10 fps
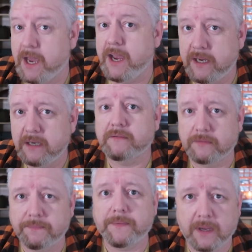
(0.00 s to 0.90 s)
Okay?
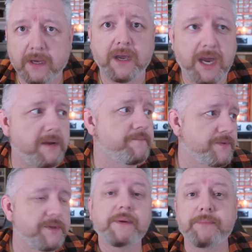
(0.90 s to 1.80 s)
Okay?
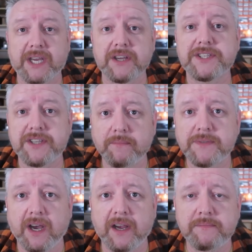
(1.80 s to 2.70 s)
Because
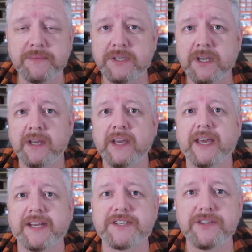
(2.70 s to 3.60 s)
sometimes
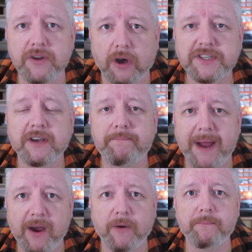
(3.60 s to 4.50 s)
it's not
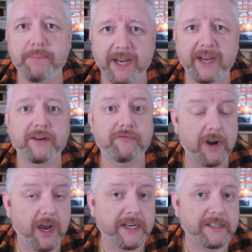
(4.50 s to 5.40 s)
about being
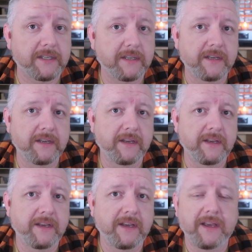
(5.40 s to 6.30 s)
right.
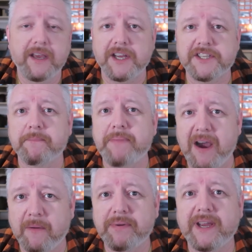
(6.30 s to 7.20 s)
It's
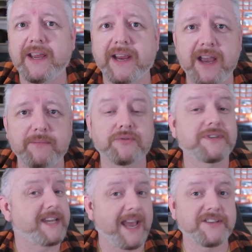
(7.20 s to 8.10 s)
about being able
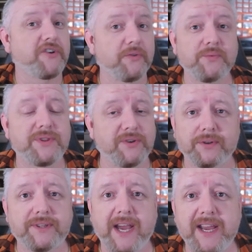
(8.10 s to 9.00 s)
to get on with
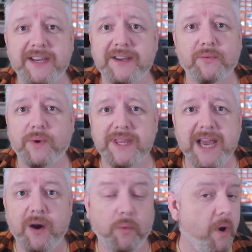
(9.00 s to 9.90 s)
your day
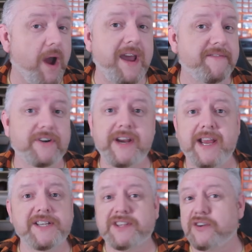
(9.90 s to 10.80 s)
without whatever
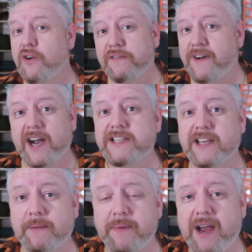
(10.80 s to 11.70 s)
it is that you're
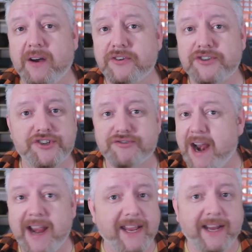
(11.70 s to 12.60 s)
fighting about
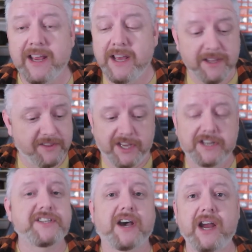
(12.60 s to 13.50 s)
dragging the
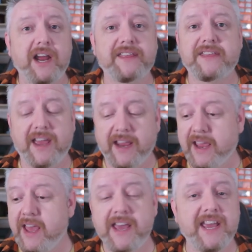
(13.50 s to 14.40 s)
entire
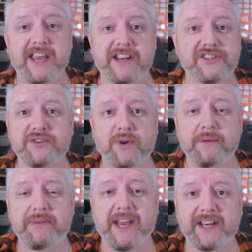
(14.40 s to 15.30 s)
thing into
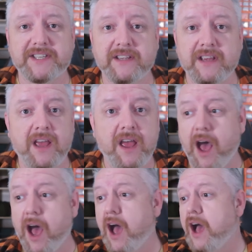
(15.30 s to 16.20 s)
a pit.
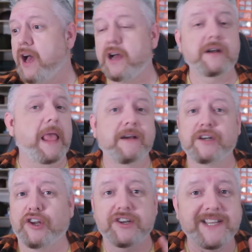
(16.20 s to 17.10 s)
Uh,
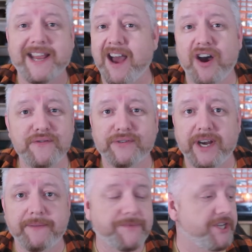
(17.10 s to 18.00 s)
learn to get
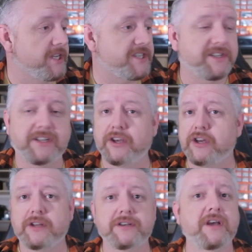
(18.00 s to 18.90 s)
over it. Just
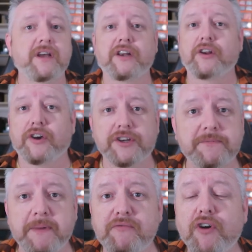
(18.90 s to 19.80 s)
learn learn
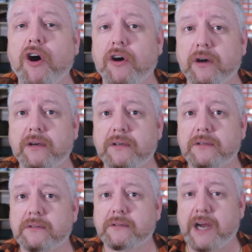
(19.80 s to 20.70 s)
to be wrong,
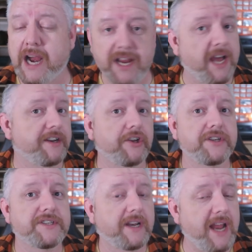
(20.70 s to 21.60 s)
right? And
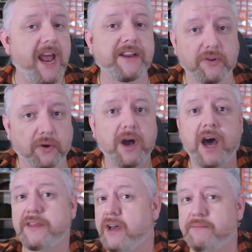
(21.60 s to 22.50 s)
learn to let
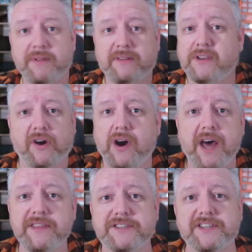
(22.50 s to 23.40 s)
your other
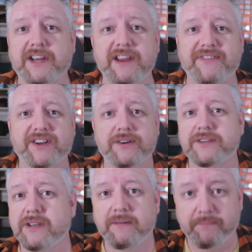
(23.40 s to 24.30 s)
your other
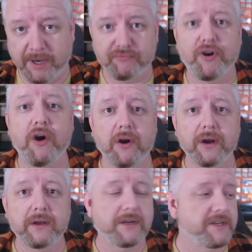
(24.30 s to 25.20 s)
significant be
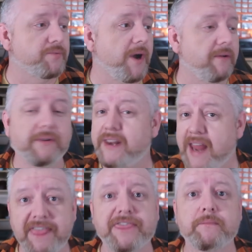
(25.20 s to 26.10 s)
wrong as well.
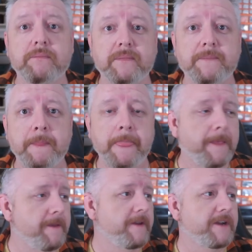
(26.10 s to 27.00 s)
Let them.
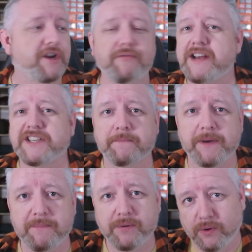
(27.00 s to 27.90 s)
Correcting
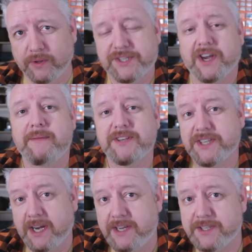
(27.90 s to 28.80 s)
people all the time is
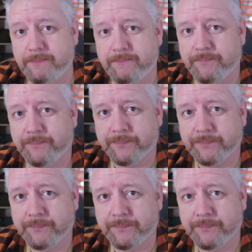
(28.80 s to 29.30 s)
tiresome.